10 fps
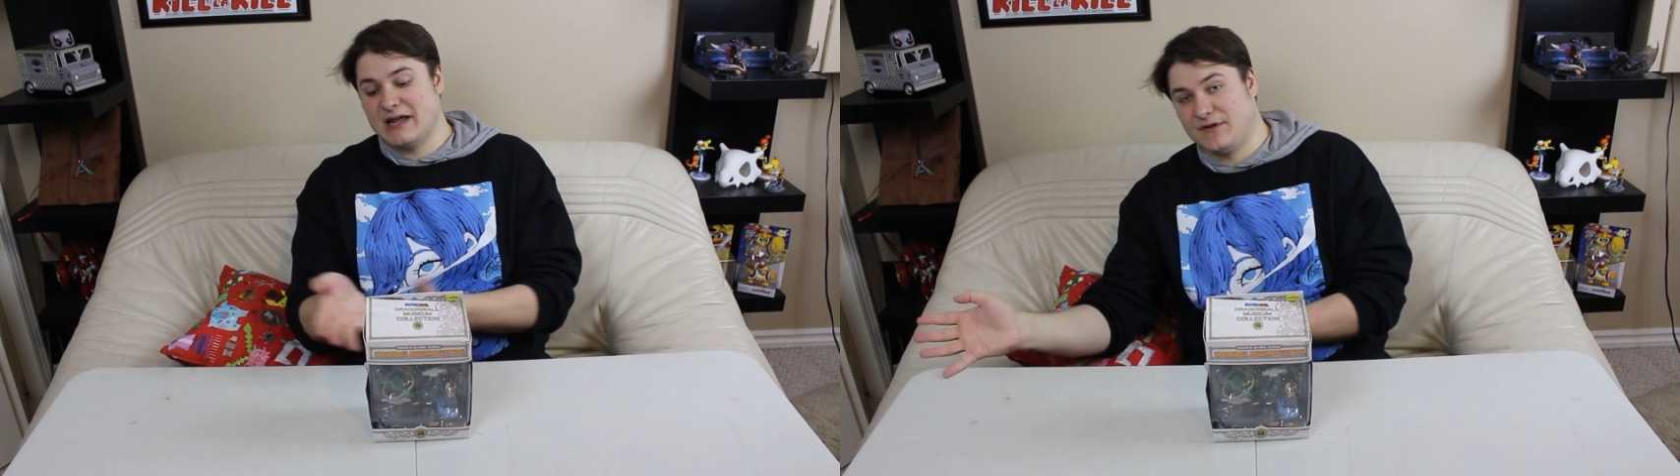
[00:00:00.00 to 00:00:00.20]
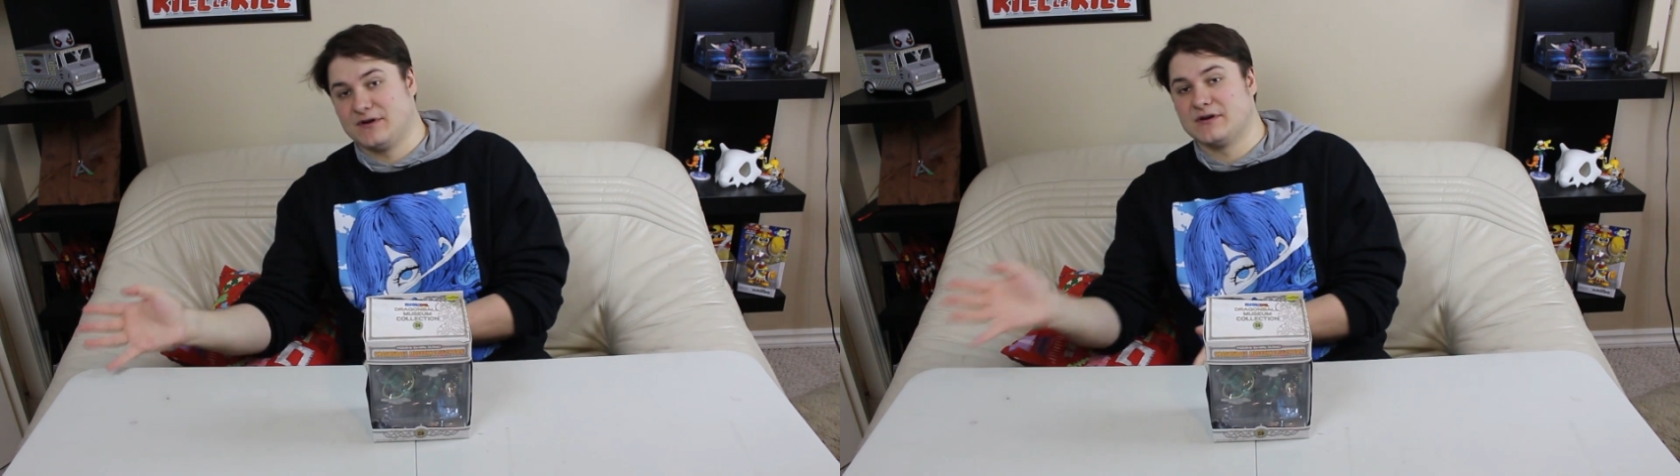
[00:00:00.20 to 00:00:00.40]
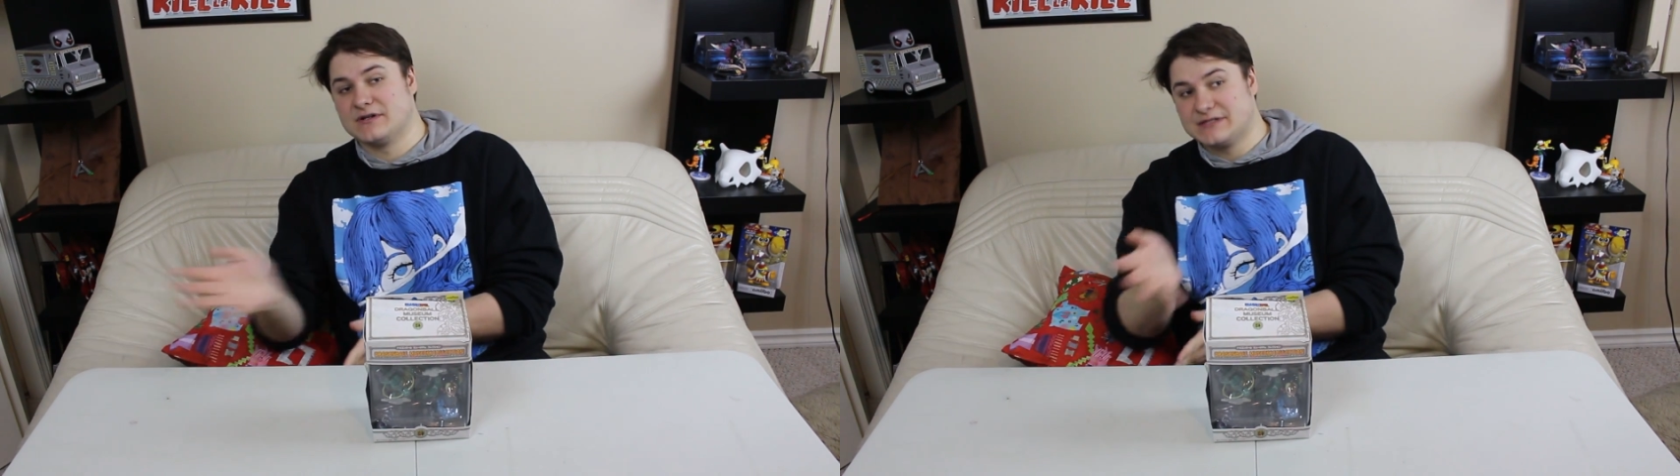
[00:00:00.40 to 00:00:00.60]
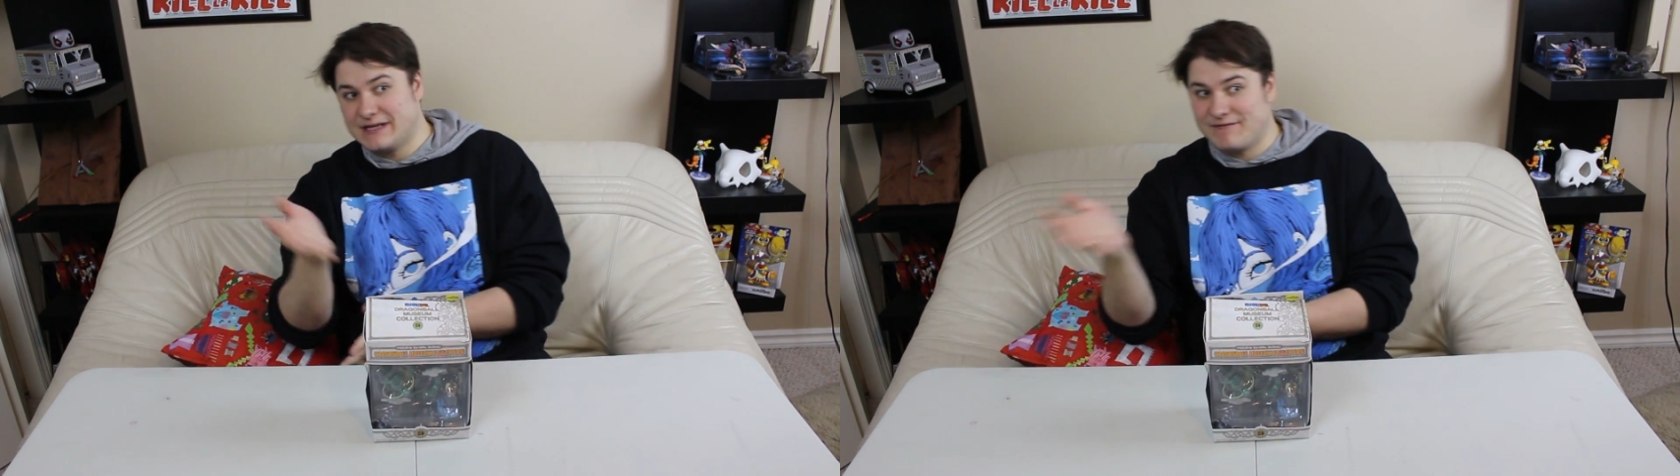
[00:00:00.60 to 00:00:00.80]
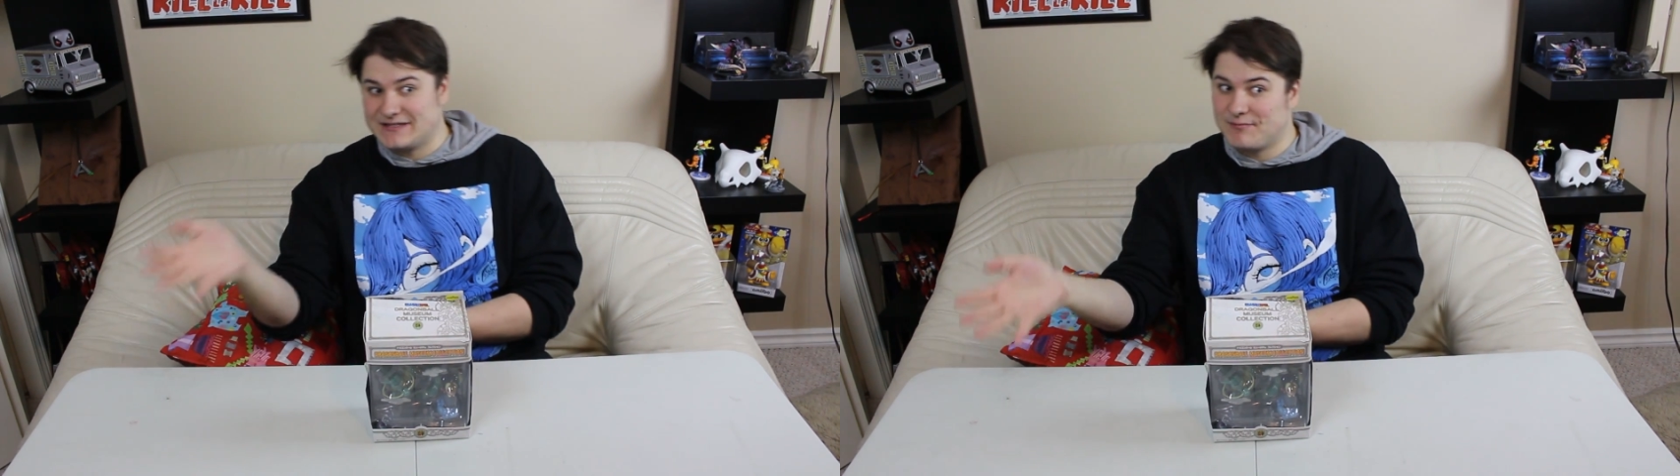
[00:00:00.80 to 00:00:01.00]

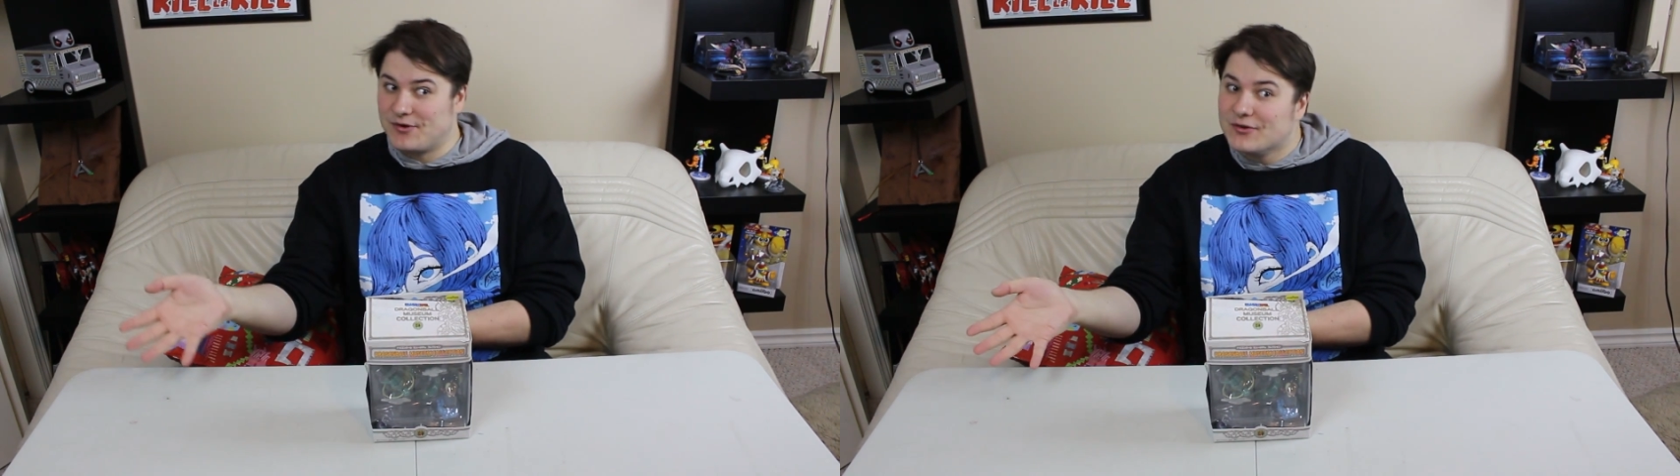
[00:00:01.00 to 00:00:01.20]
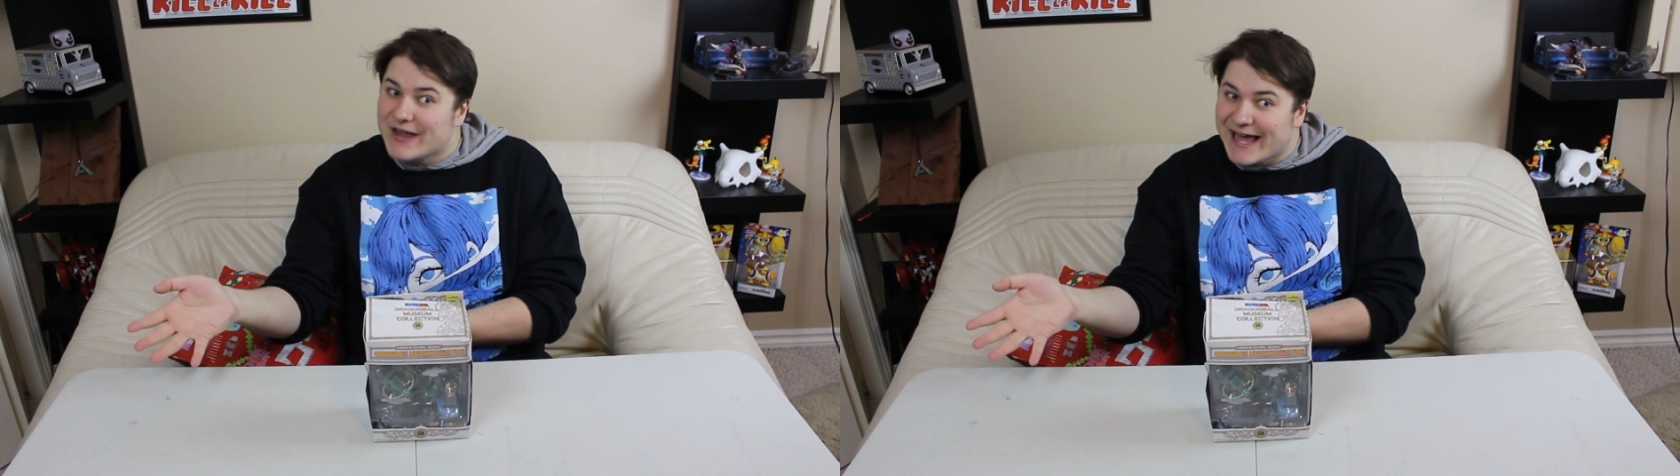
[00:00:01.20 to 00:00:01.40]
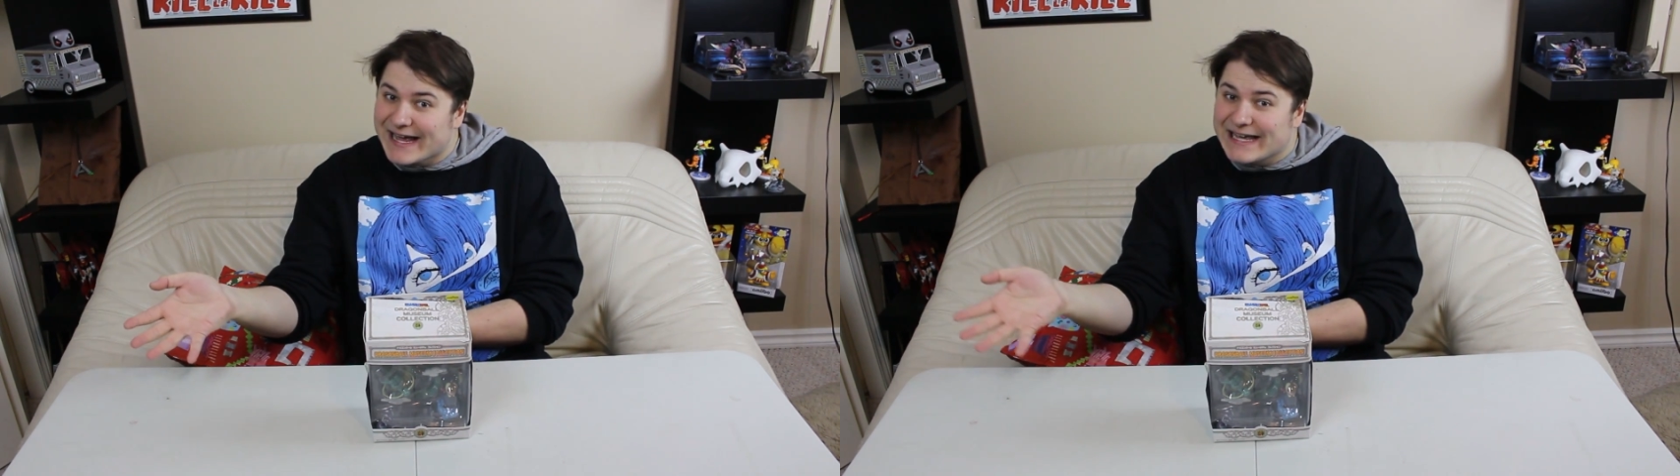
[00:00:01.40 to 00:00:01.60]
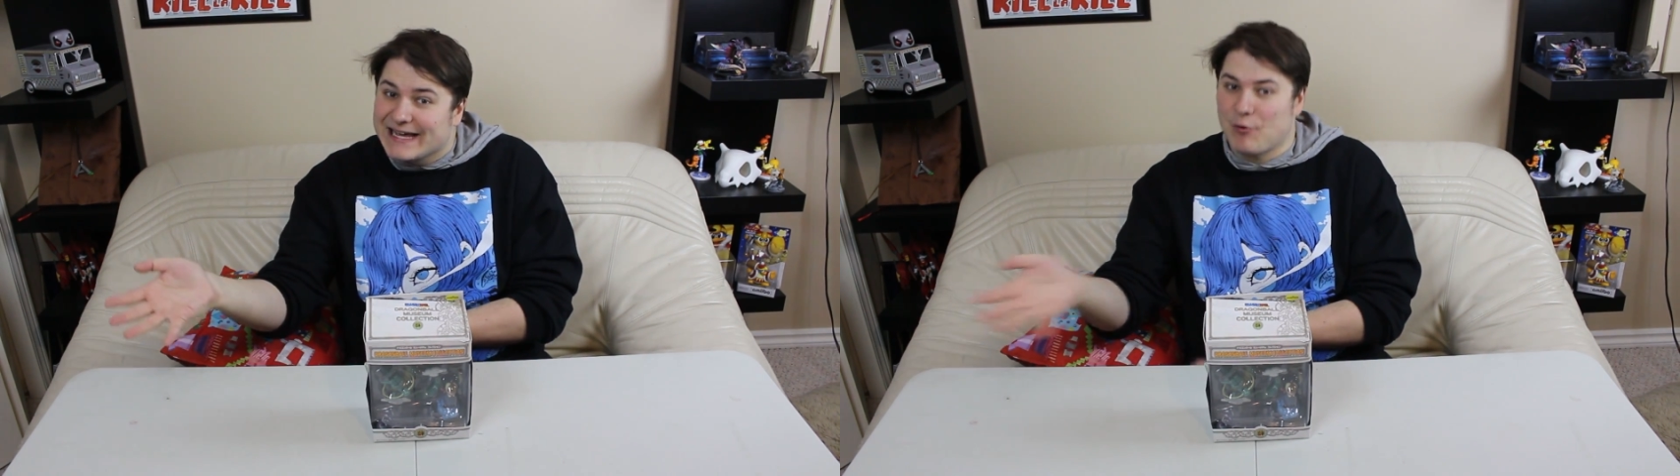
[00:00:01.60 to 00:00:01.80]
It's a bootleg, or